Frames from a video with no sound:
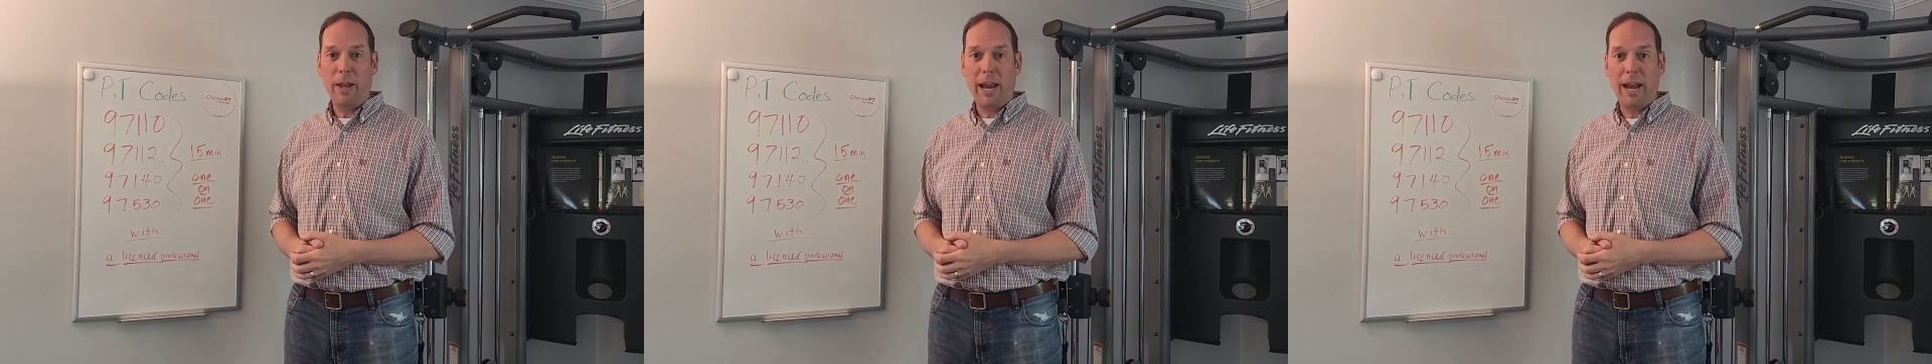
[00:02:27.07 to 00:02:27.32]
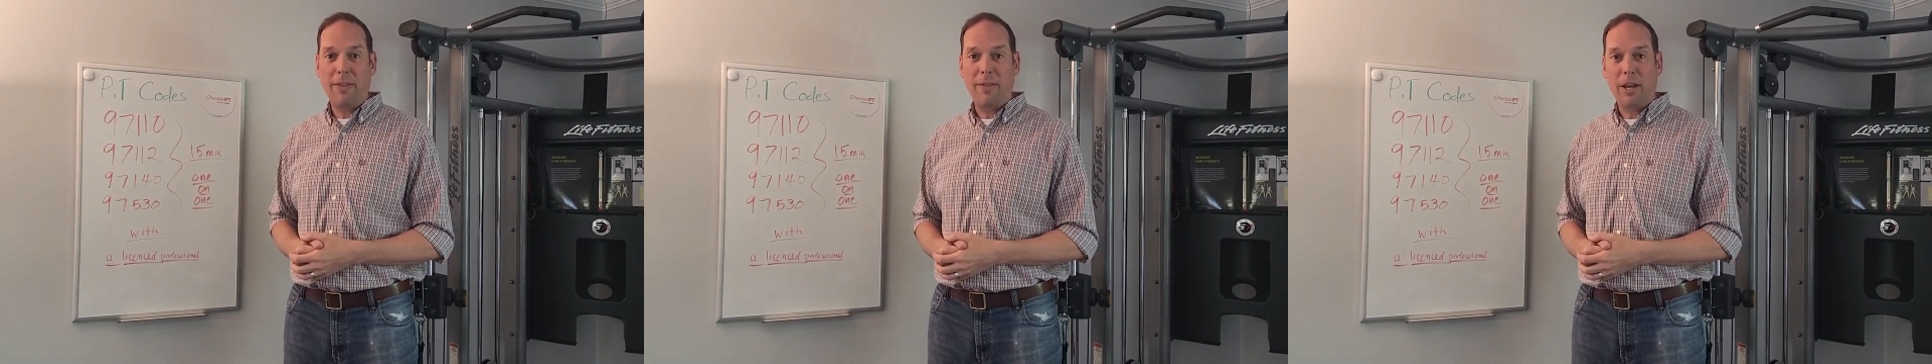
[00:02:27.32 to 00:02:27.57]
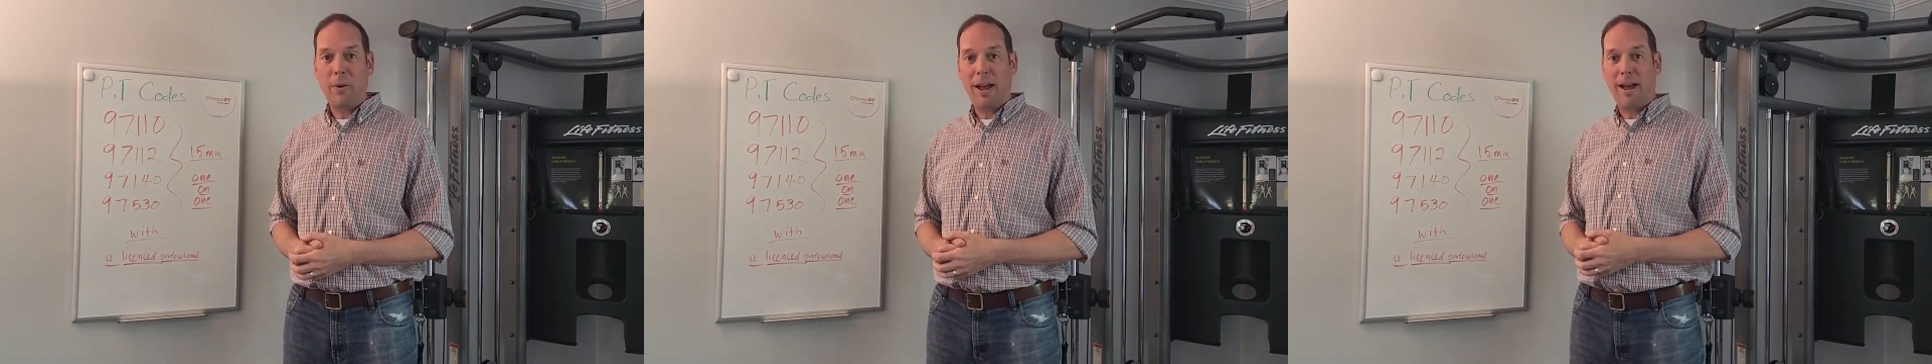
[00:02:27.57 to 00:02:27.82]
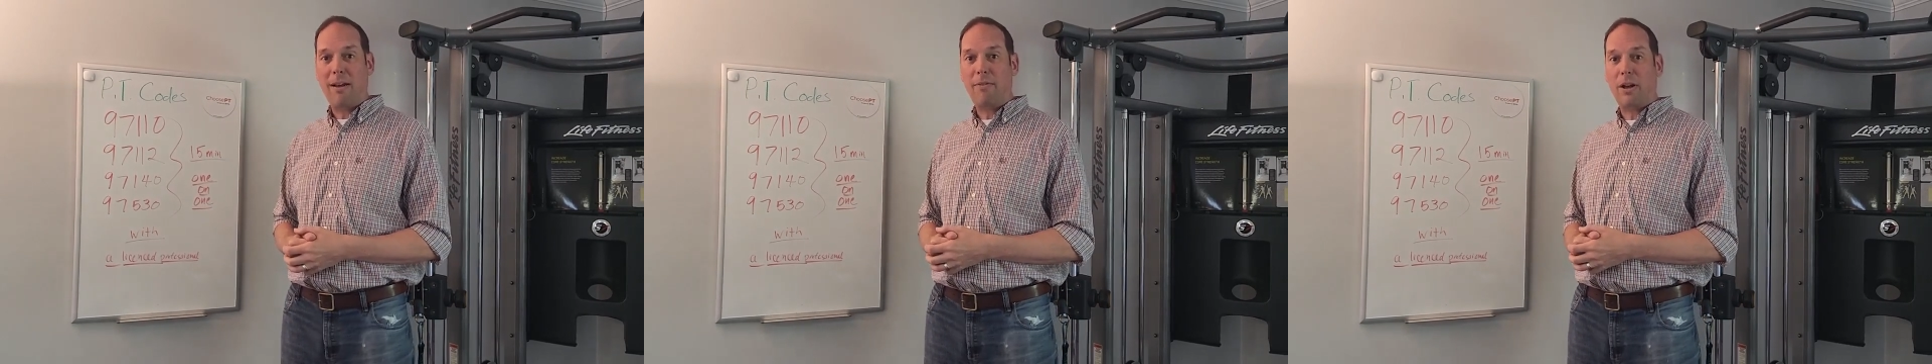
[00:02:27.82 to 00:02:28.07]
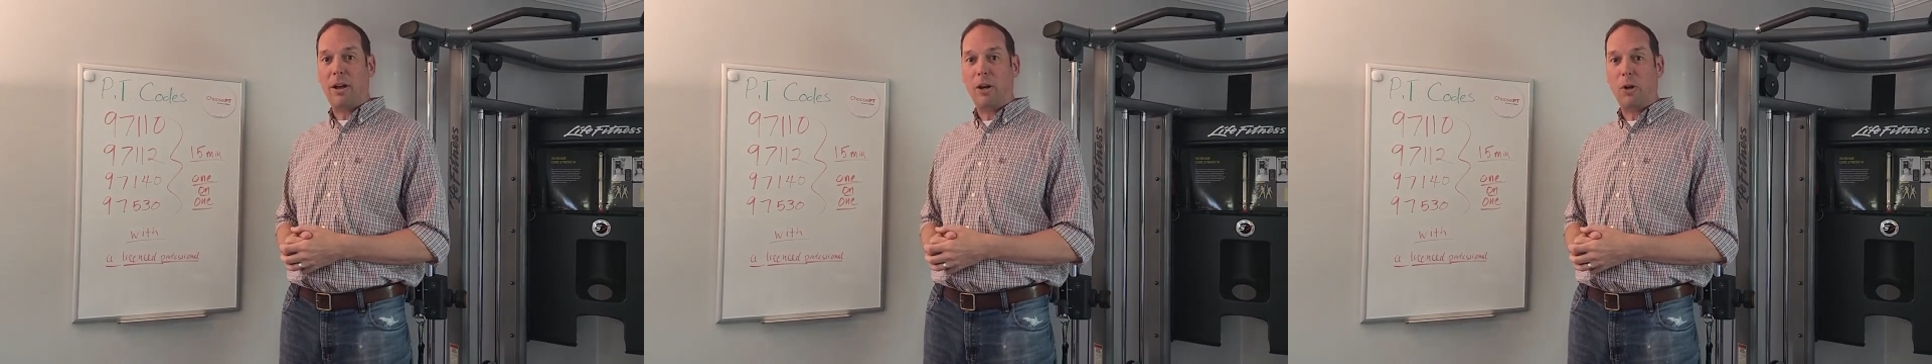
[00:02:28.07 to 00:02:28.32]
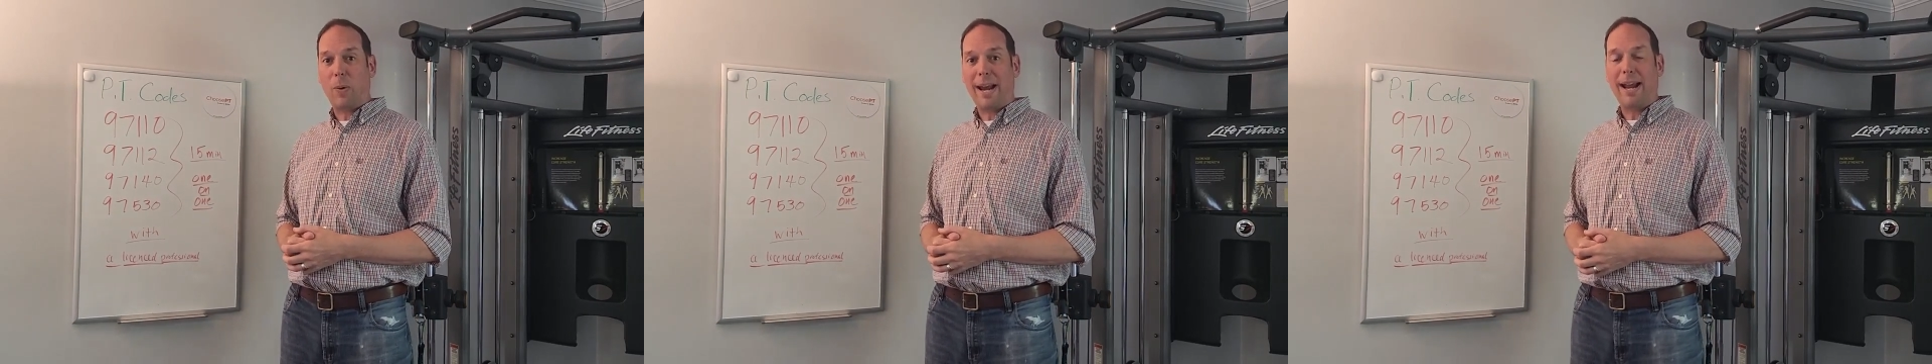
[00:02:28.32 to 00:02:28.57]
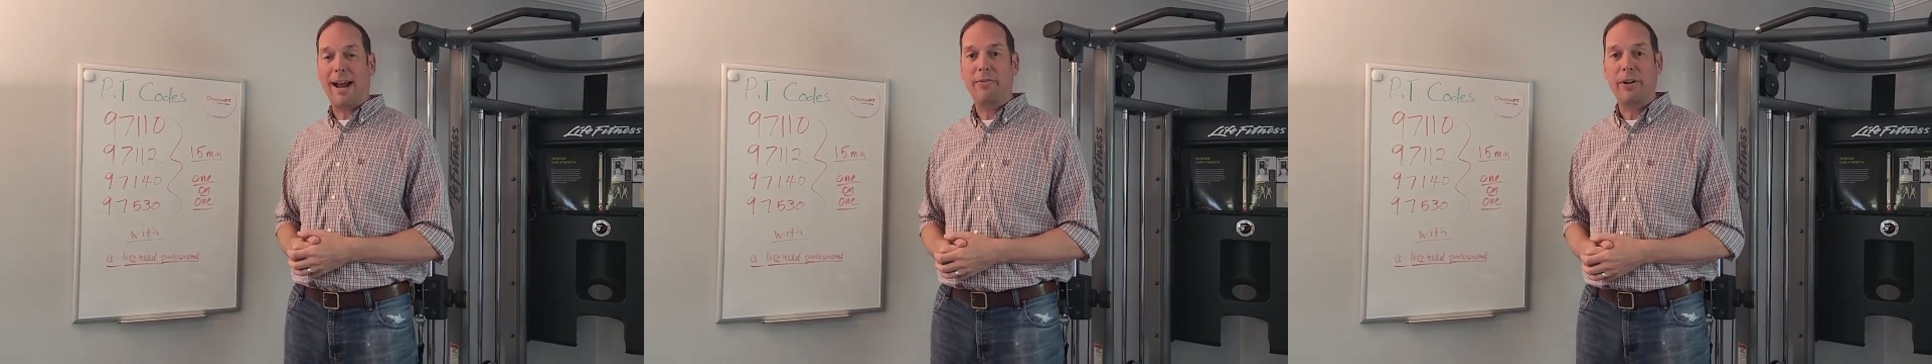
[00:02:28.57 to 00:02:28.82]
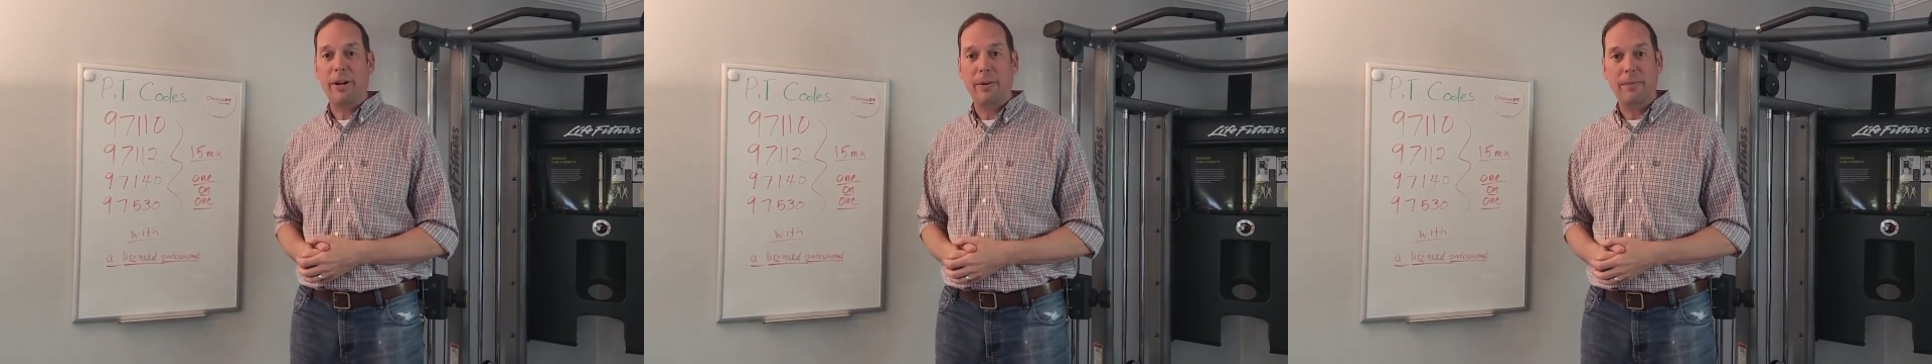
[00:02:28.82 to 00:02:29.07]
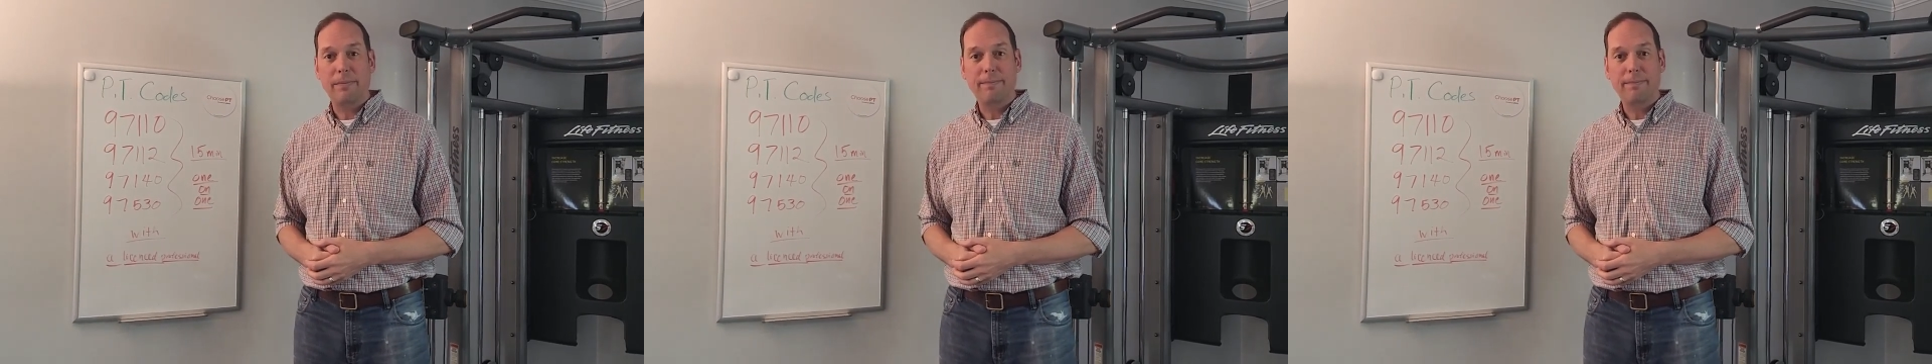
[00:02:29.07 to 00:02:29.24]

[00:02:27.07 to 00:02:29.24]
and that you have a great afternoon.